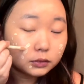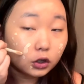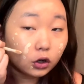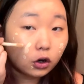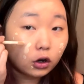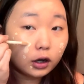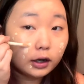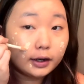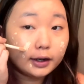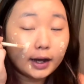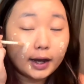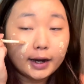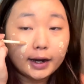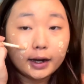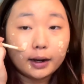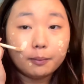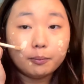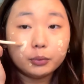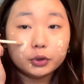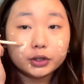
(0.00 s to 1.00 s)
And then
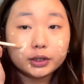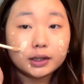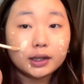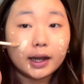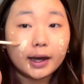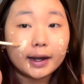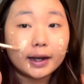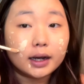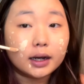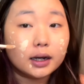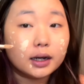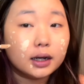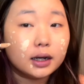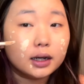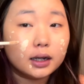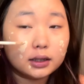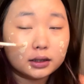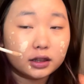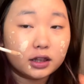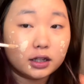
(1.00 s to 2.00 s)
I'm putting like
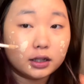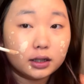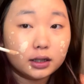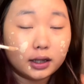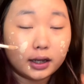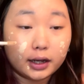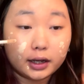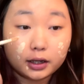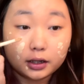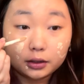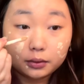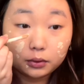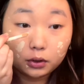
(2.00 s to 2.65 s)
a thinner layer